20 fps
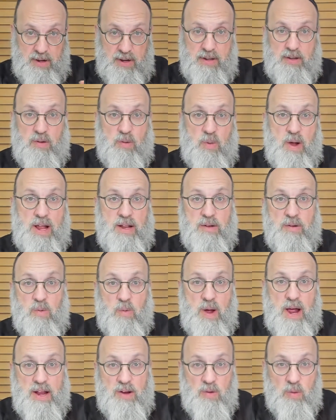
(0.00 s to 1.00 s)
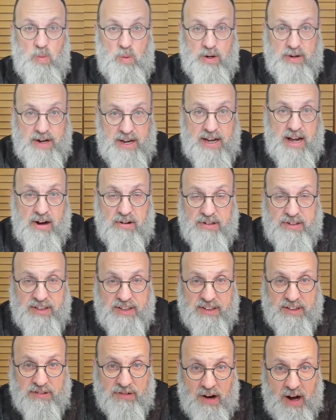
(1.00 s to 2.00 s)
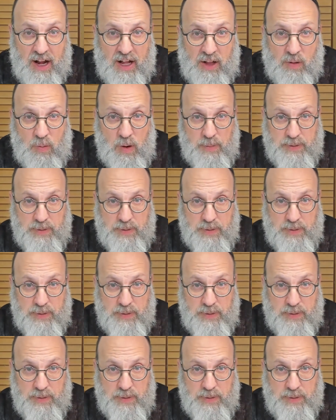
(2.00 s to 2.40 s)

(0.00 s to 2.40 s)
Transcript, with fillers: in, when, when we're in Eretz Yisrael,